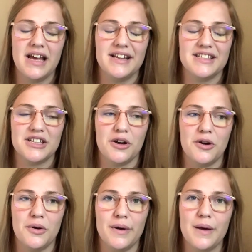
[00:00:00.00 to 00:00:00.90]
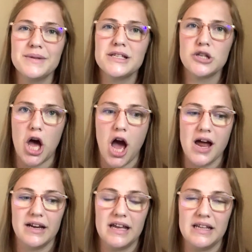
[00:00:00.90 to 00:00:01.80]
And so it was a lot
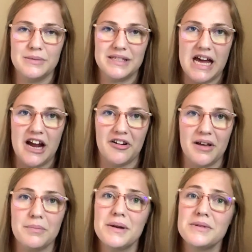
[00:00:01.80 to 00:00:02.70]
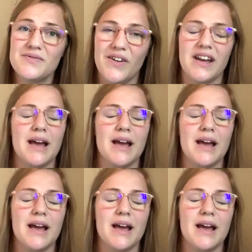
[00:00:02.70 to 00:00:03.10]
and it was tiring, but it was fun.